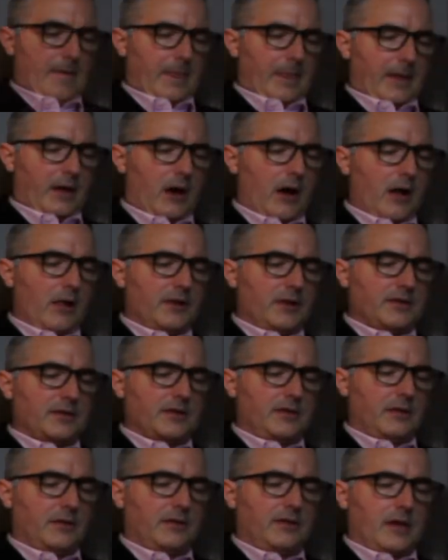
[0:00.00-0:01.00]
Collins
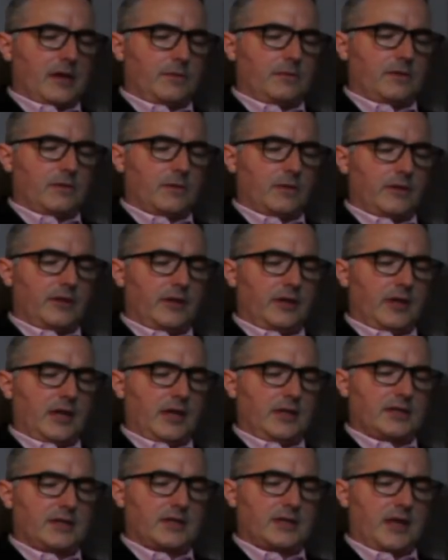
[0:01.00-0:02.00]
looked up toward the
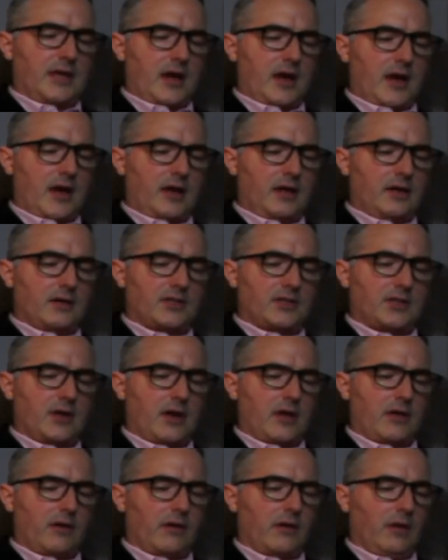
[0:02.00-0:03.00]
night sky and
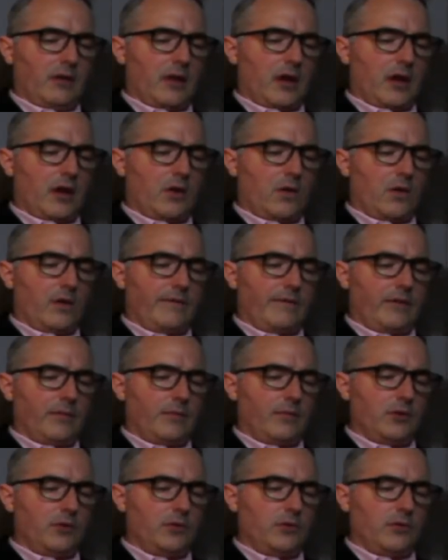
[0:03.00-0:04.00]
saw the glow of the
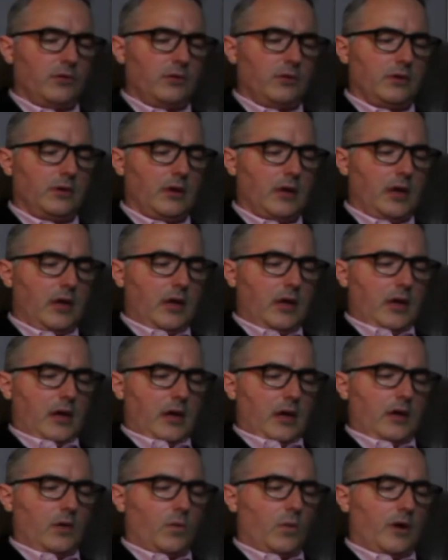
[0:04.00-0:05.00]
moon,
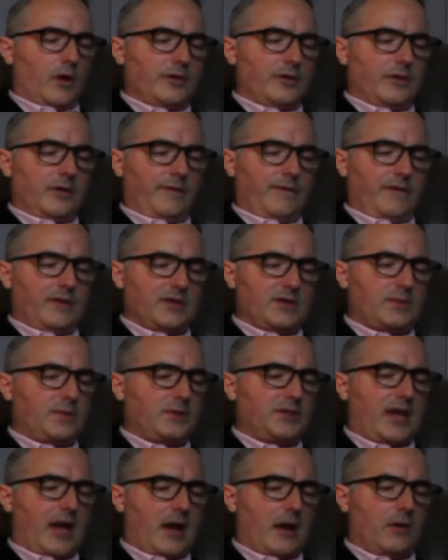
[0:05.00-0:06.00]
and wondered if this
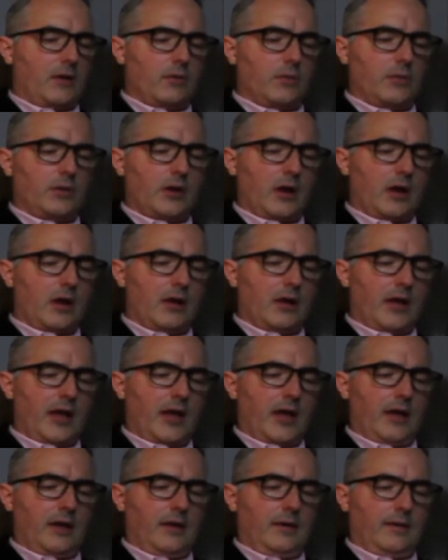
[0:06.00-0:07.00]
was how it would all
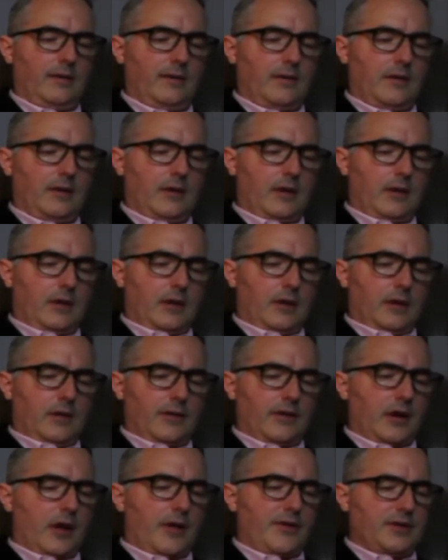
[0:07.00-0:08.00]
end,
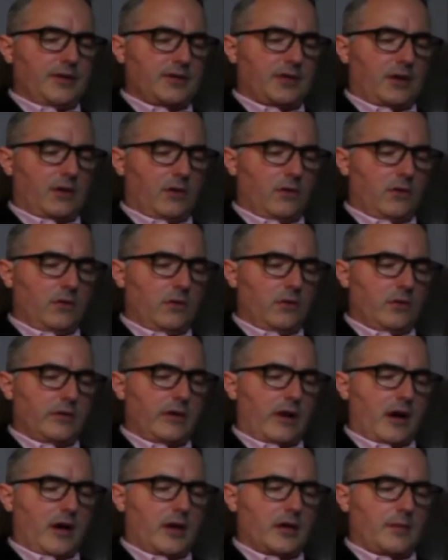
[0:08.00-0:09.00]
that on this cold
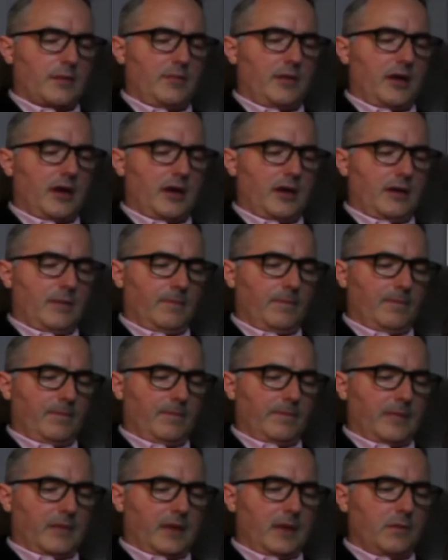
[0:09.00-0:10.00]
autumn night
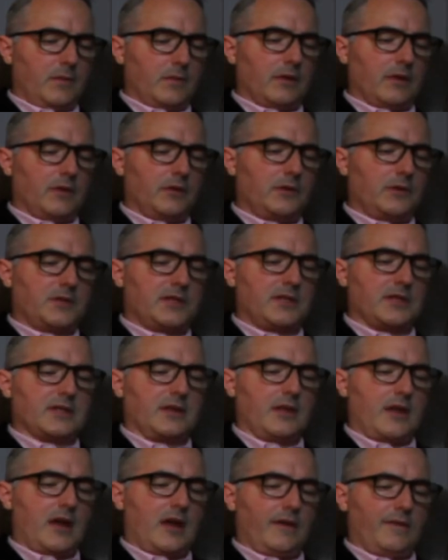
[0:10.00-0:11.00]
he would lose his
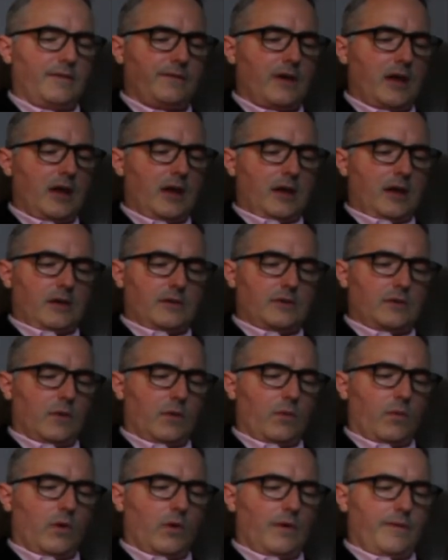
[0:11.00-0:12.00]
life to a
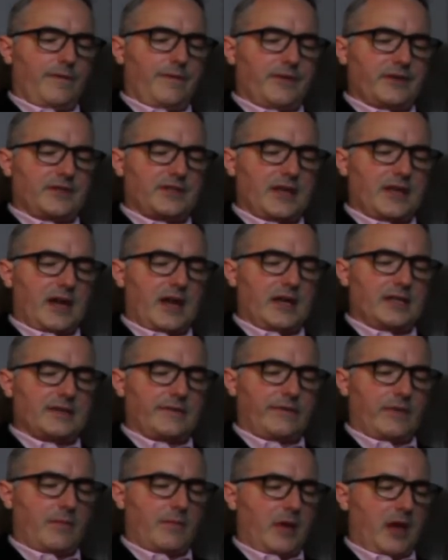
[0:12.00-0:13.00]
wolf the size
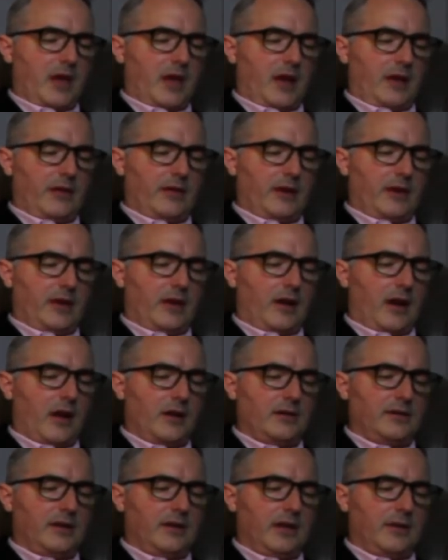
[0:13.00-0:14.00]
of a man that had
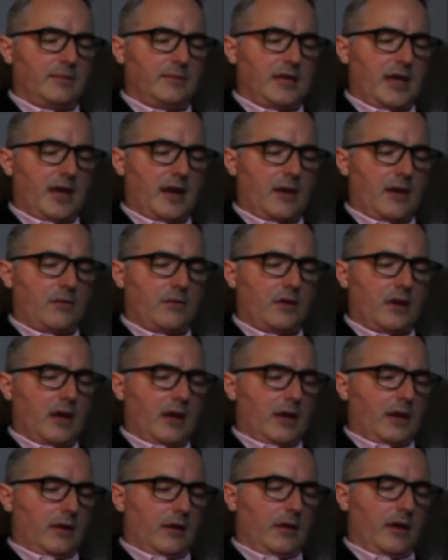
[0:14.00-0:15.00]
hunted him down
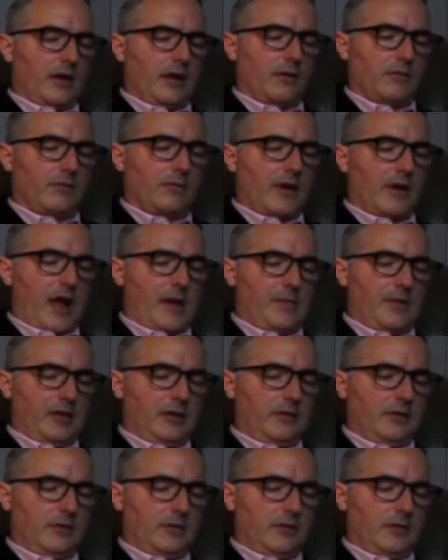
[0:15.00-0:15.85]
like a rabbit.